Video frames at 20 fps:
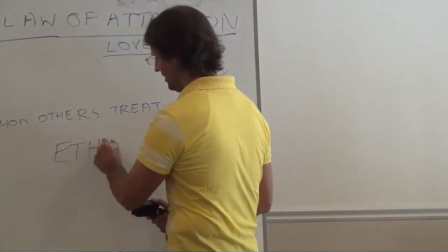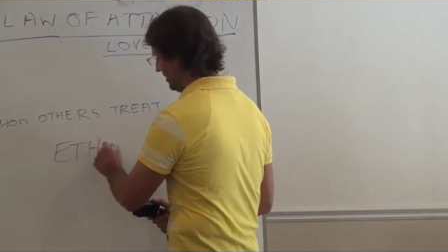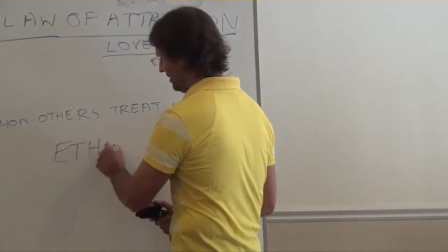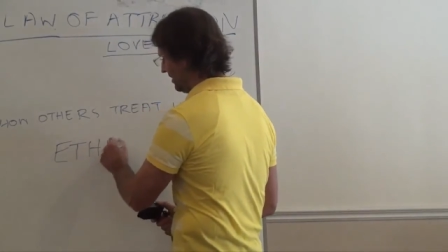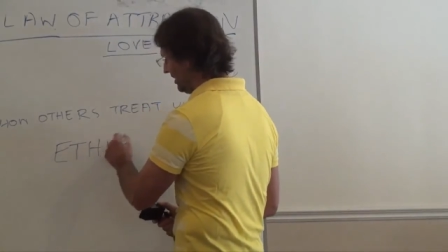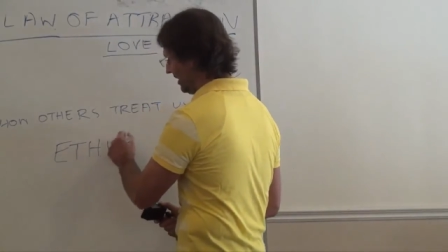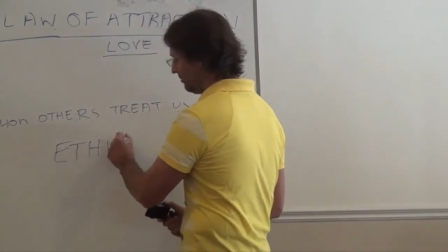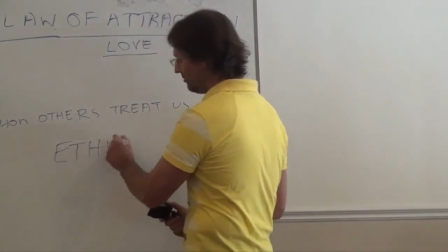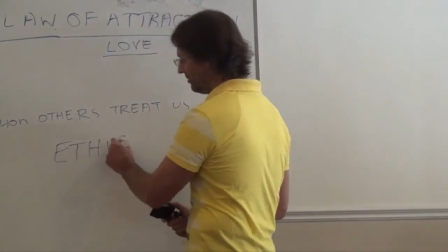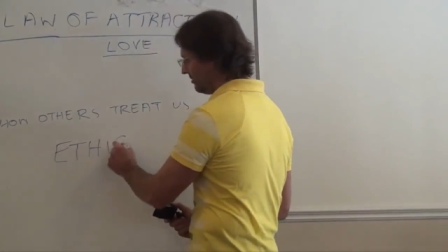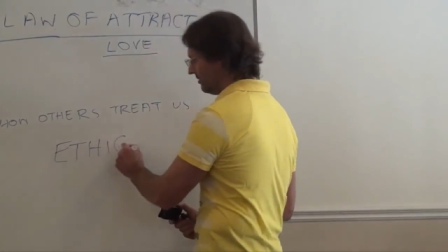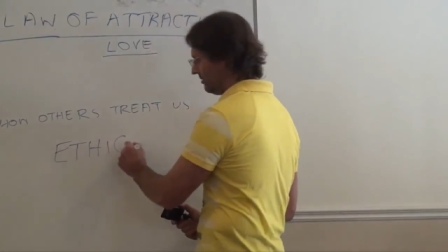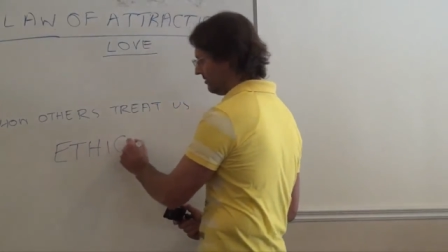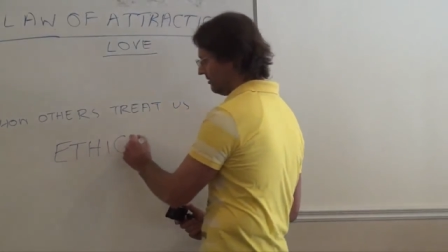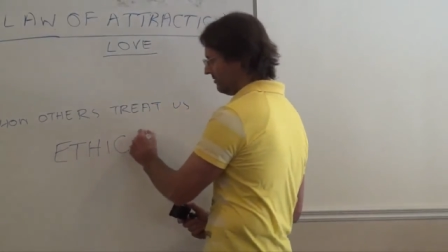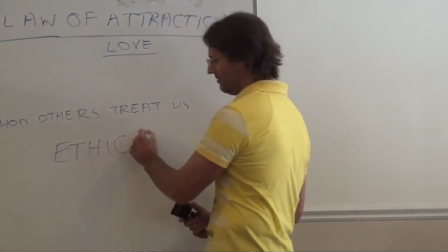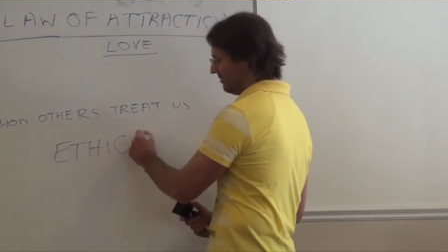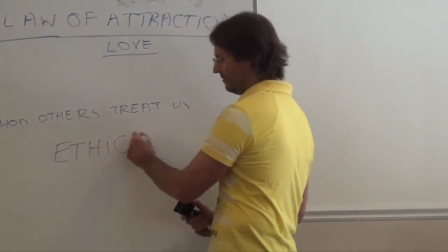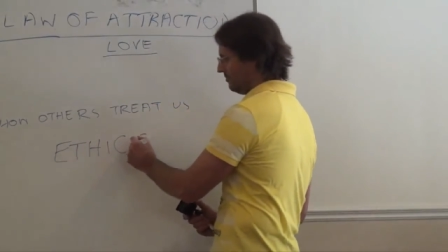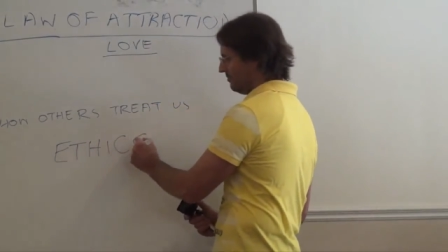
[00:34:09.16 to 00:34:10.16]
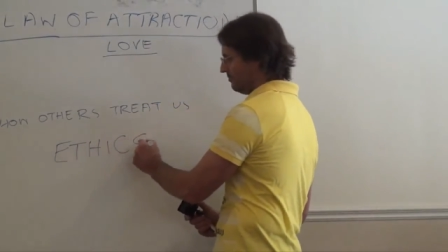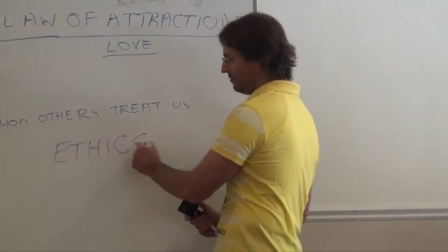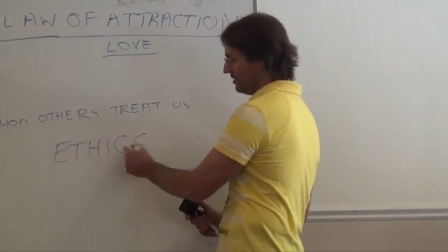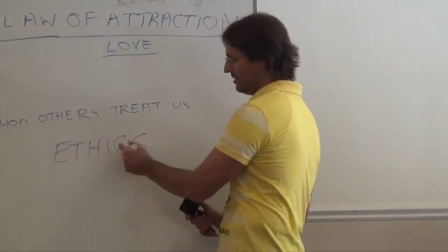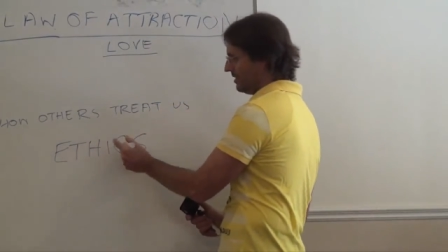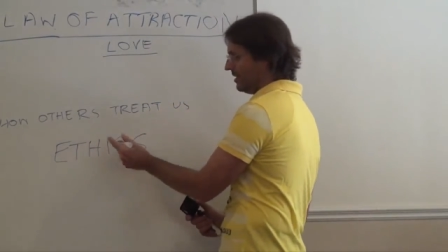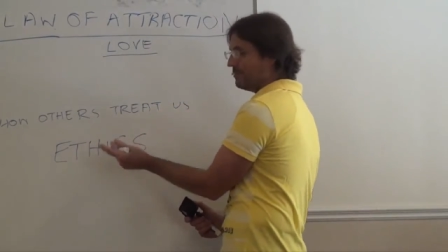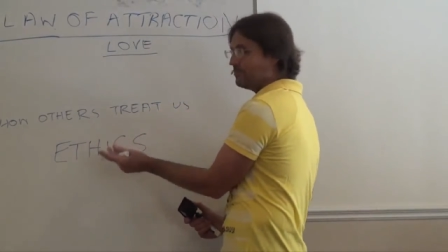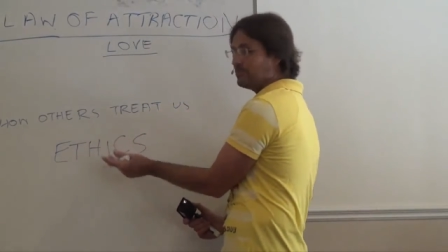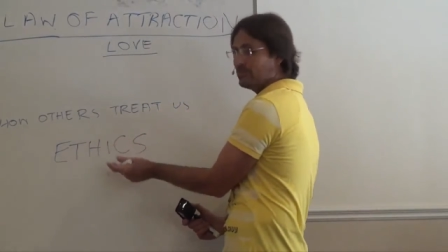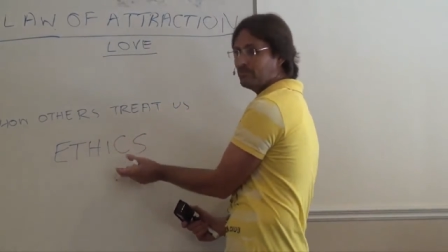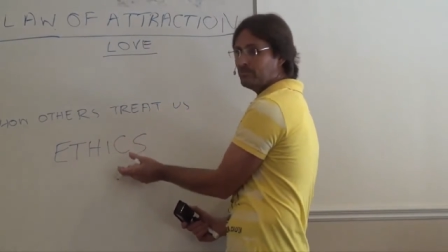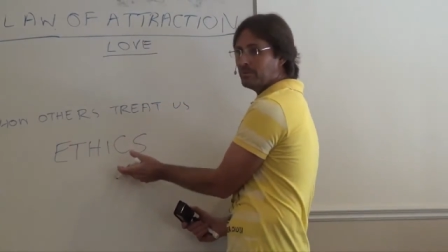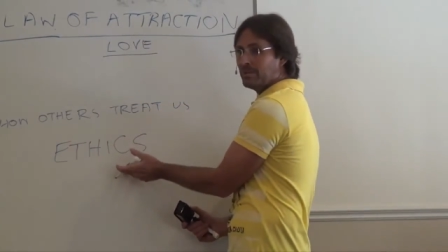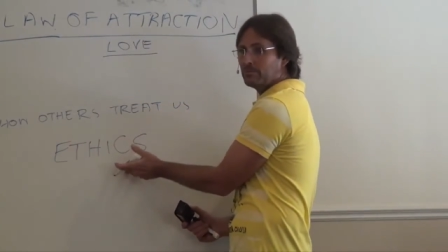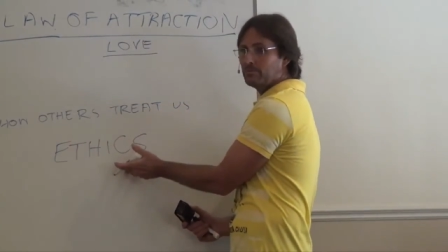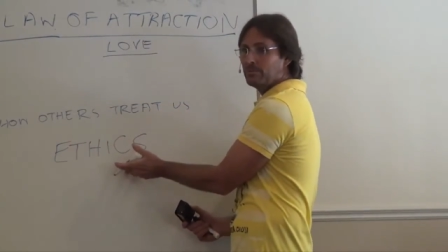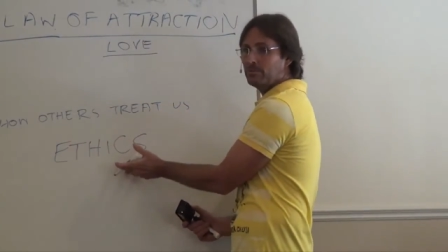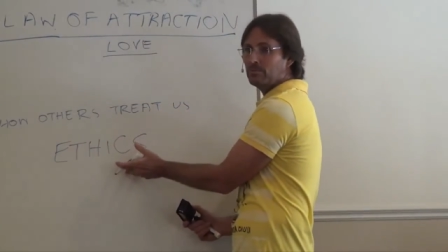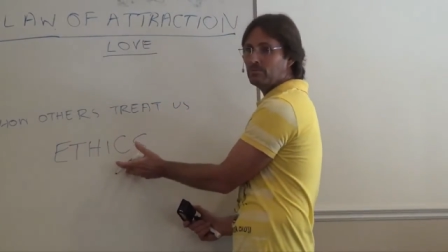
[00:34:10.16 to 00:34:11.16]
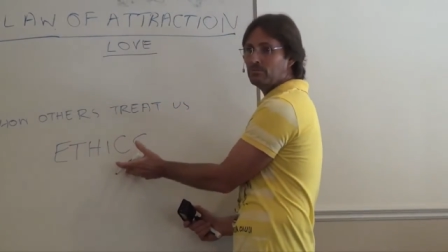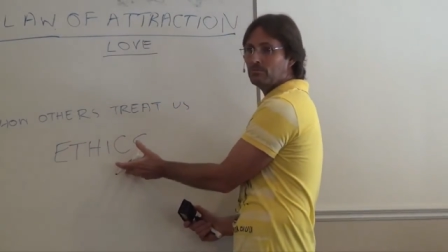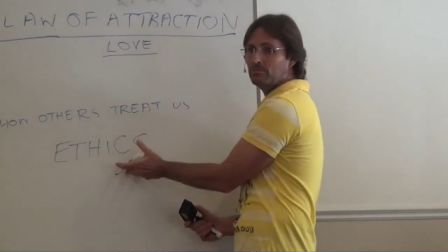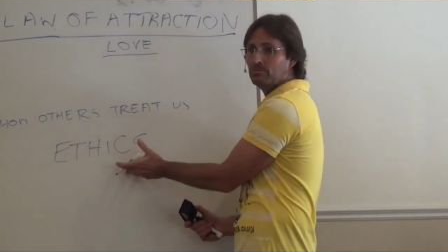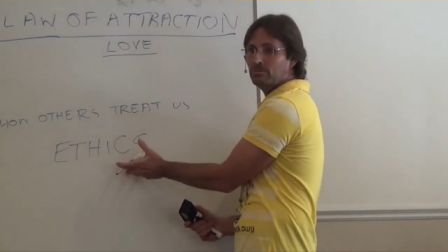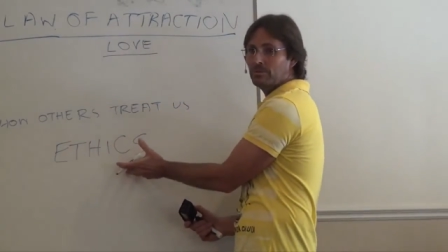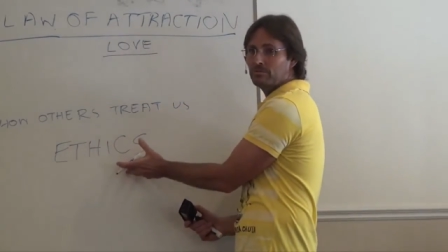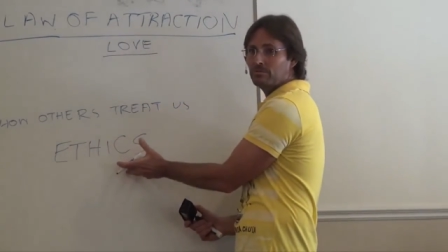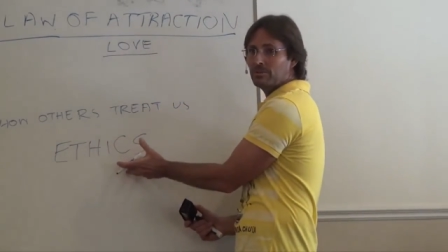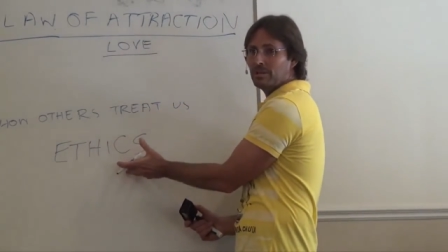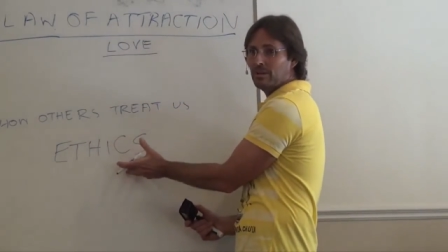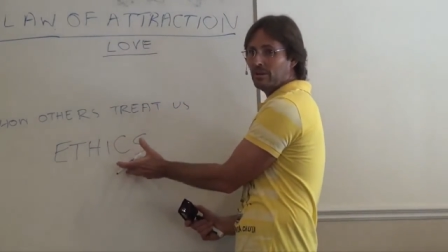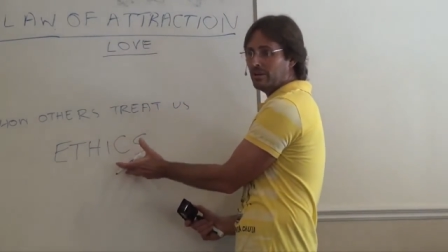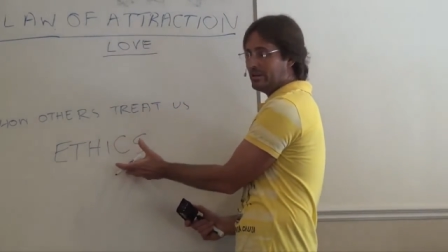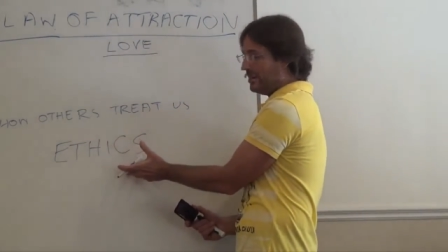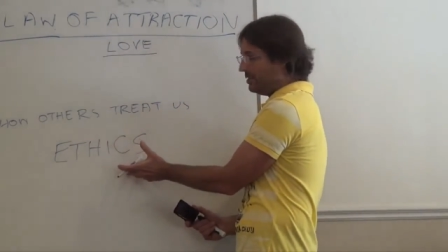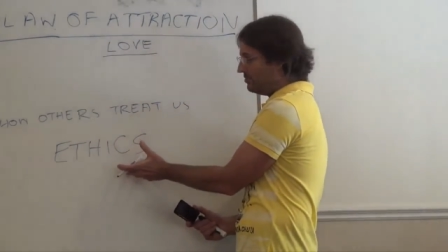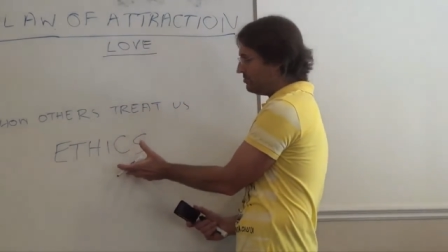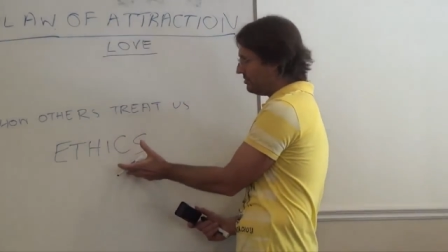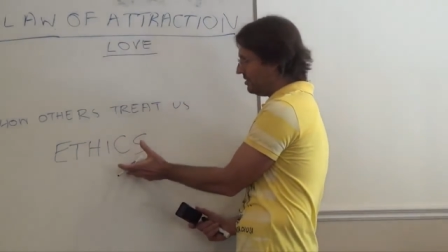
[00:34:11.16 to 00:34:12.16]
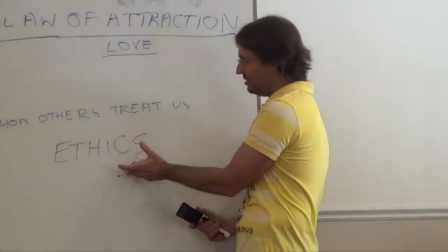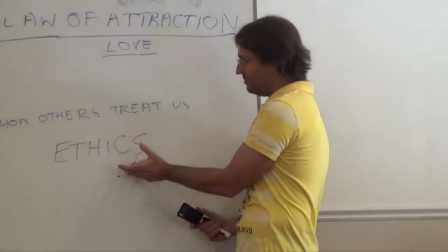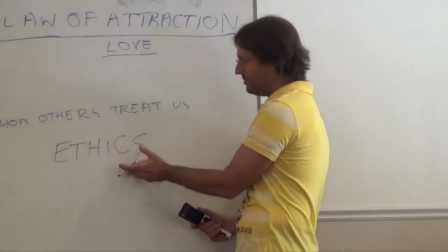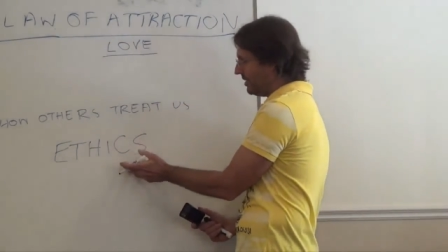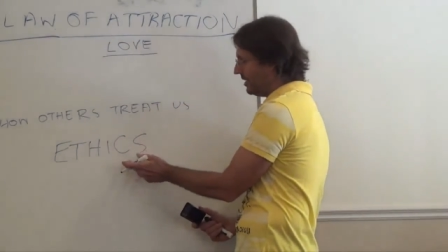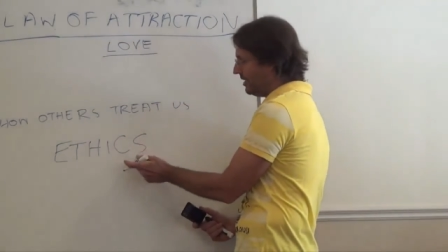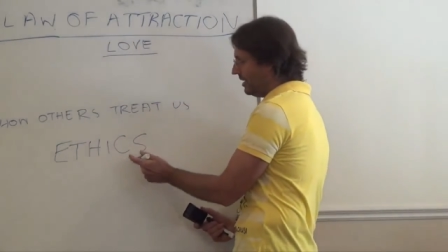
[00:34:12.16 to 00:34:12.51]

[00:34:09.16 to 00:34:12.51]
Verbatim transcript: in a number of, with a number of people with, on our trip.